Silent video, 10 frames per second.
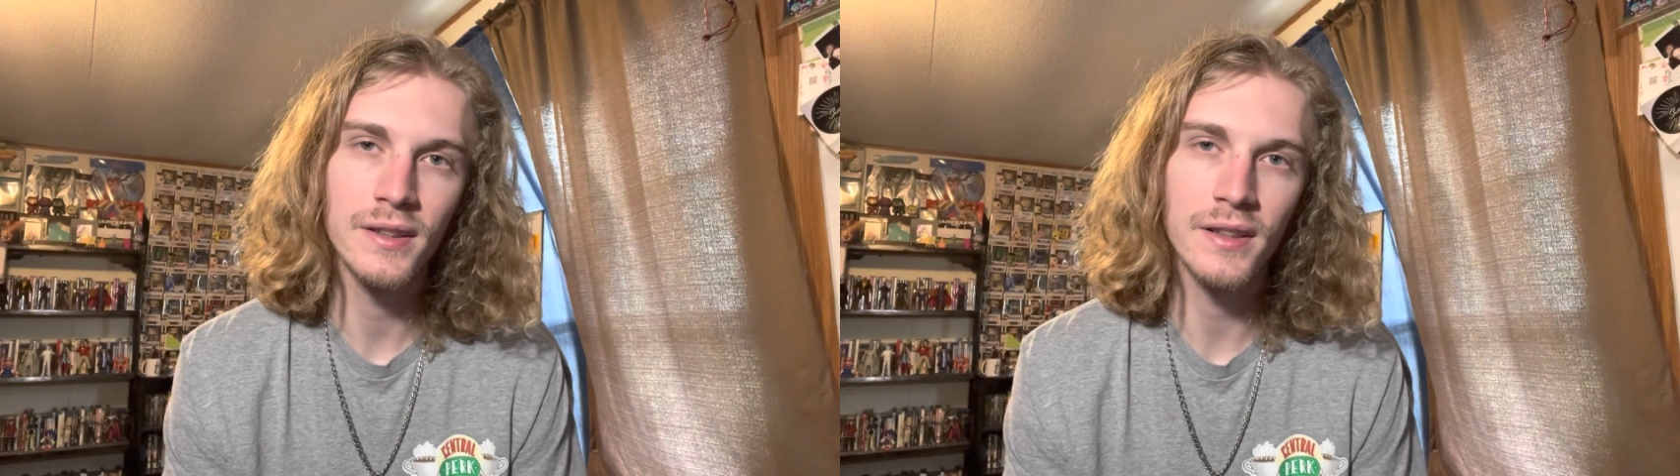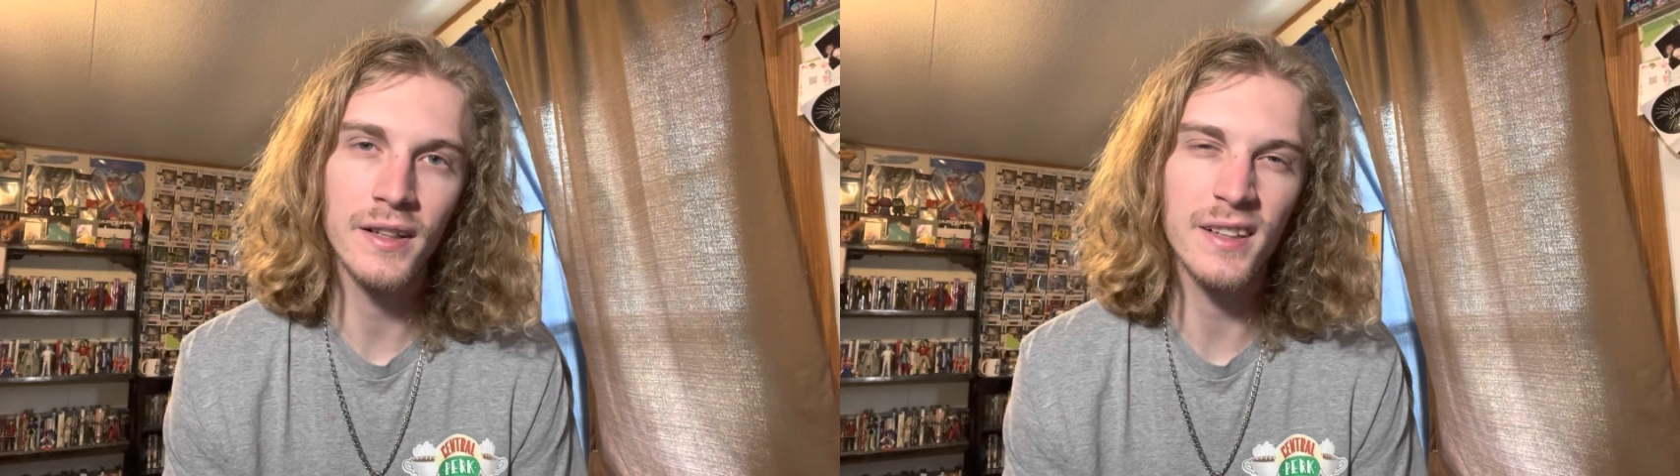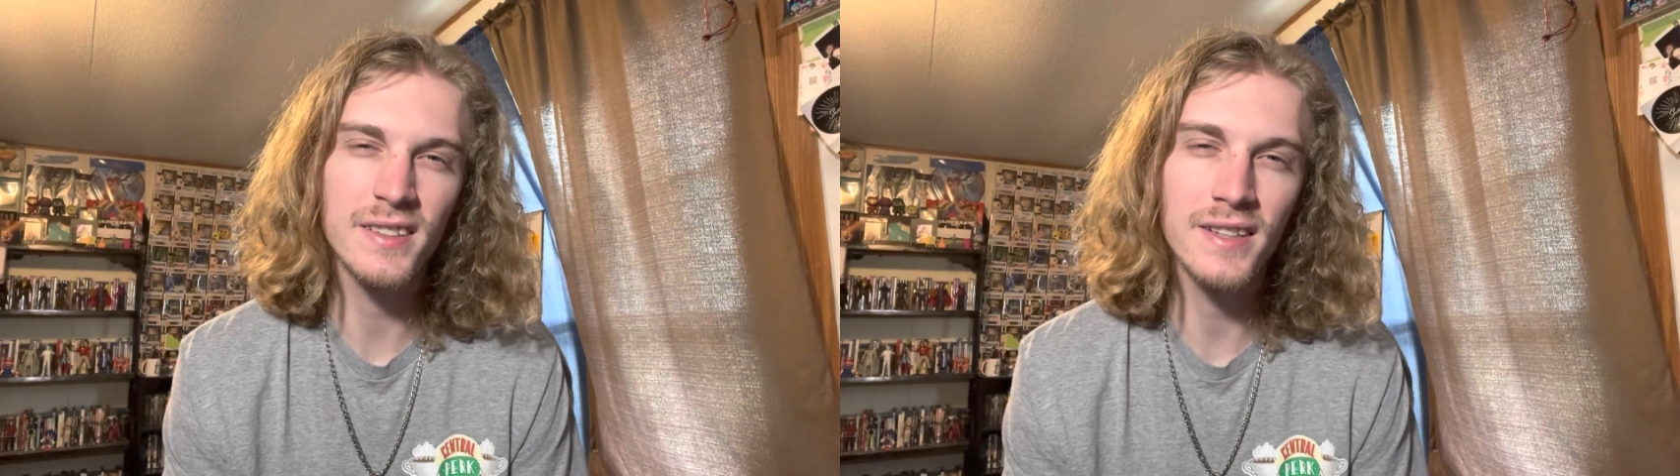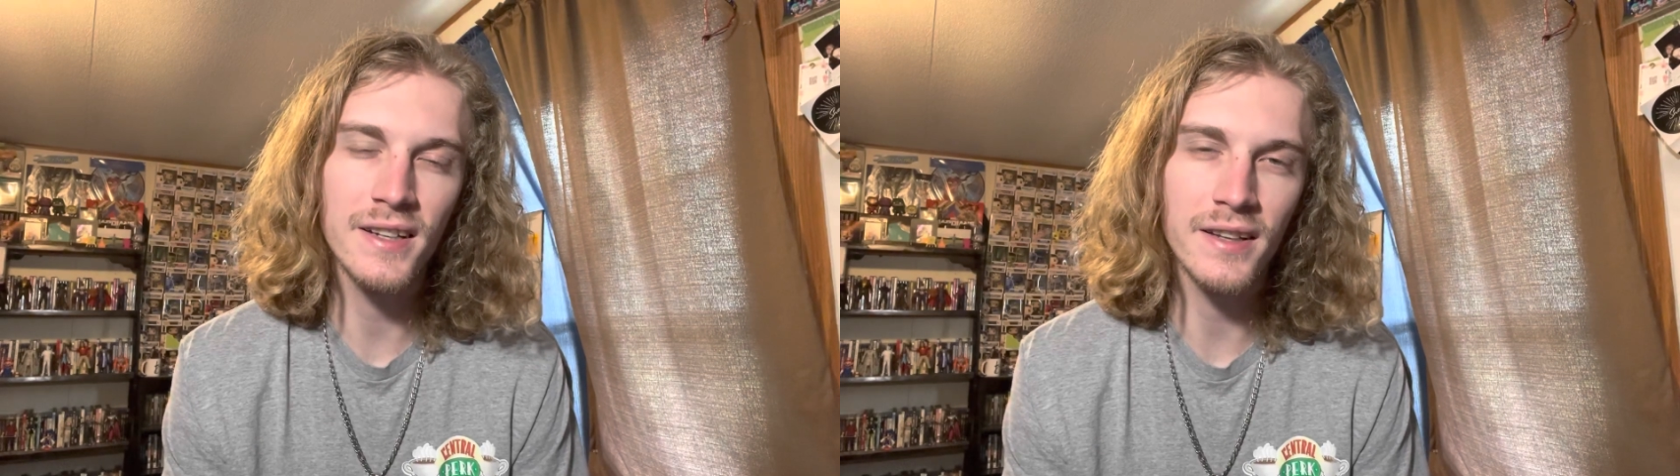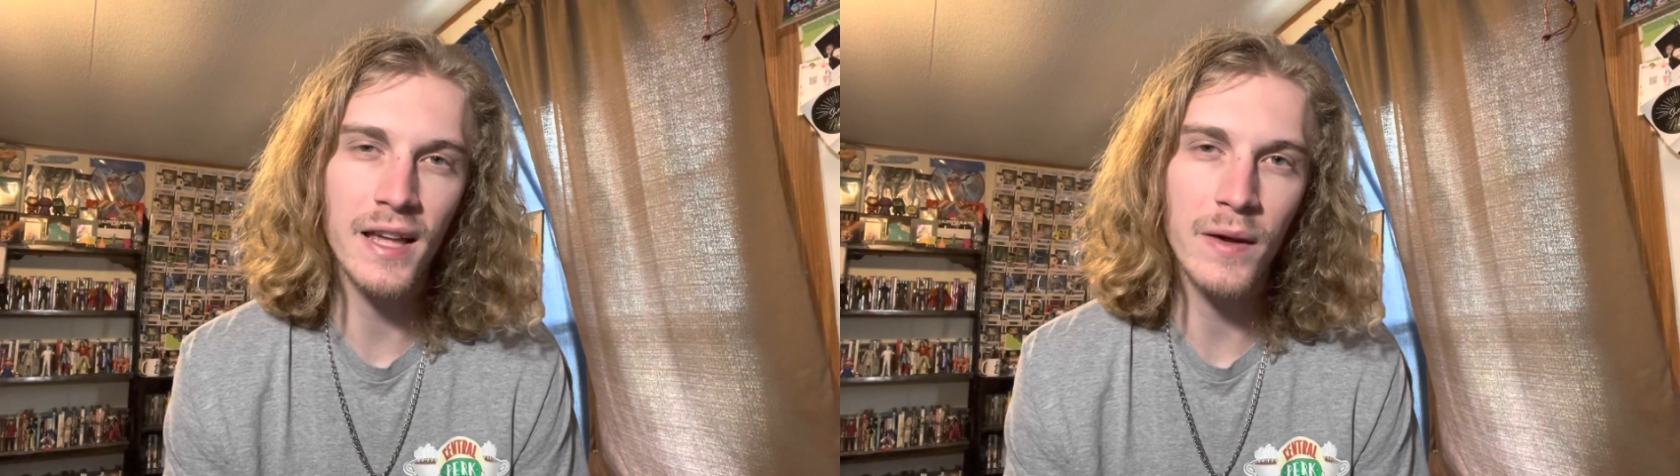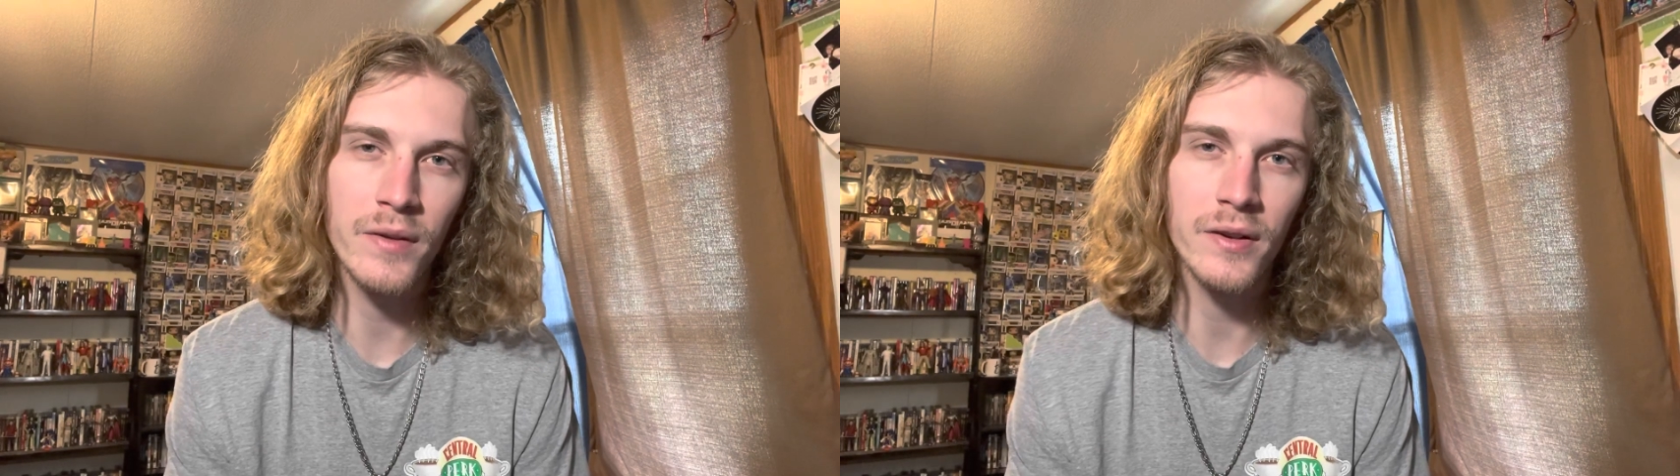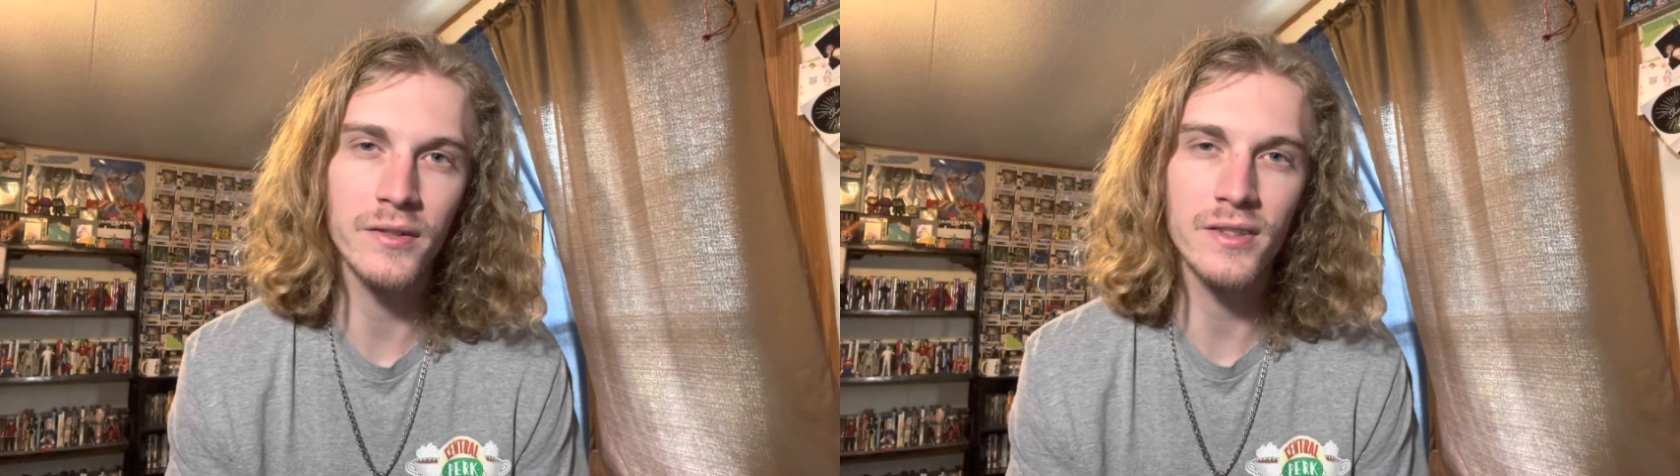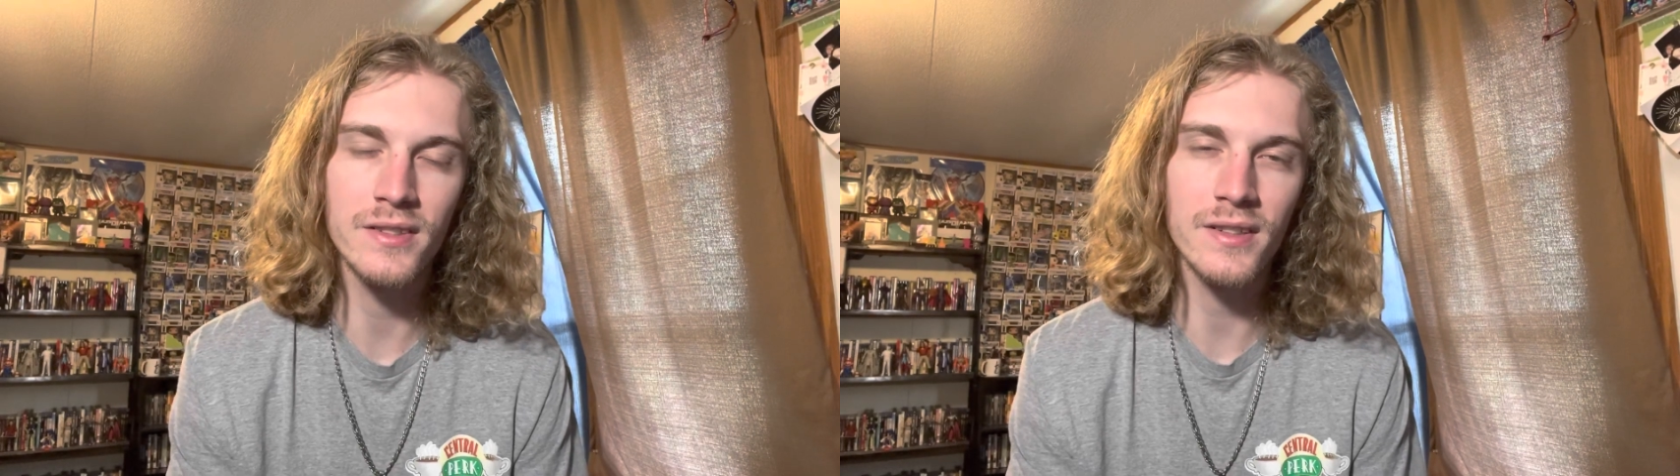an extended cameo
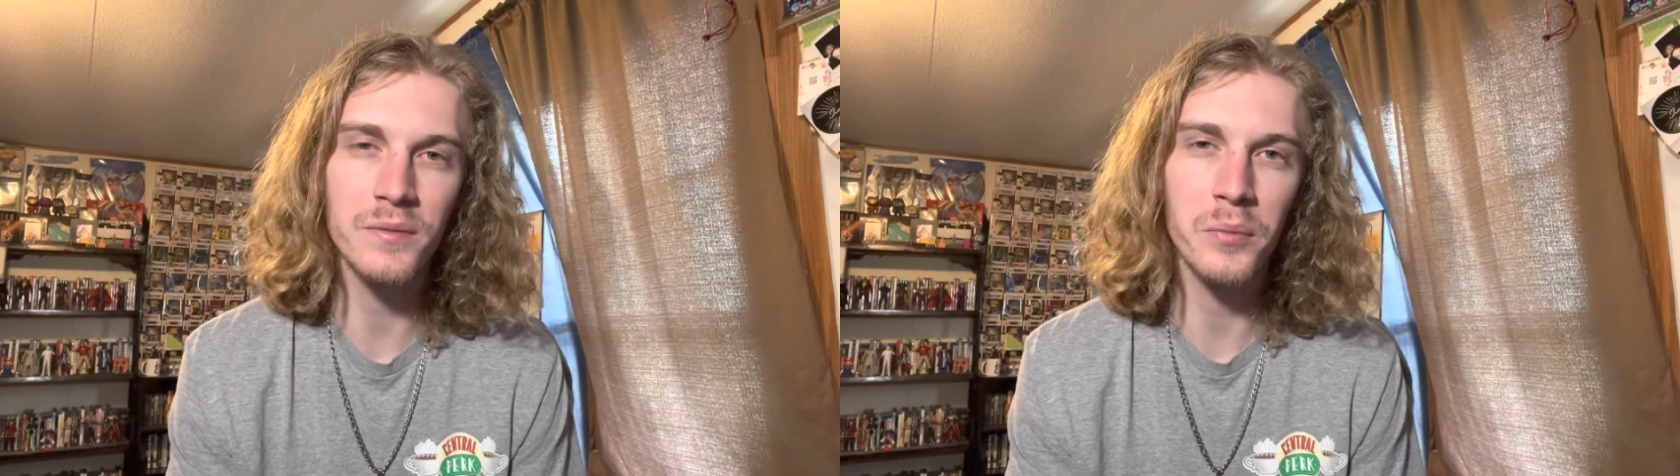just to